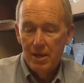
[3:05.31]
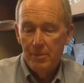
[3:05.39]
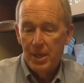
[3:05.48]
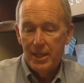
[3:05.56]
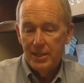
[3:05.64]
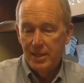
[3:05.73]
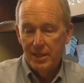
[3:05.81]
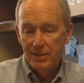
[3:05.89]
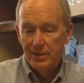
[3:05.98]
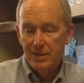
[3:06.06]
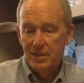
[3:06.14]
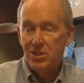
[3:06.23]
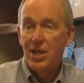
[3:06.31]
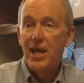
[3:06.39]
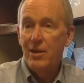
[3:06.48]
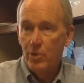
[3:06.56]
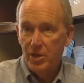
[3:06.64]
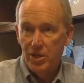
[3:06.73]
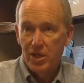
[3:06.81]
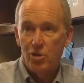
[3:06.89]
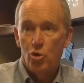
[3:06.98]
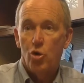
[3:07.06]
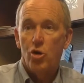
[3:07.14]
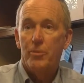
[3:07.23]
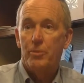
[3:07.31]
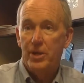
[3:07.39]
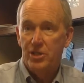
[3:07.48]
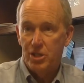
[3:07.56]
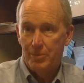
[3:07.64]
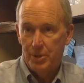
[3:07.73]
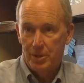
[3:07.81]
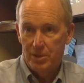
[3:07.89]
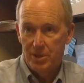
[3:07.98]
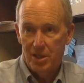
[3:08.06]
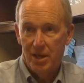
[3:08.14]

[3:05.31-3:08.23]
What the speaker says: but staying with the core principles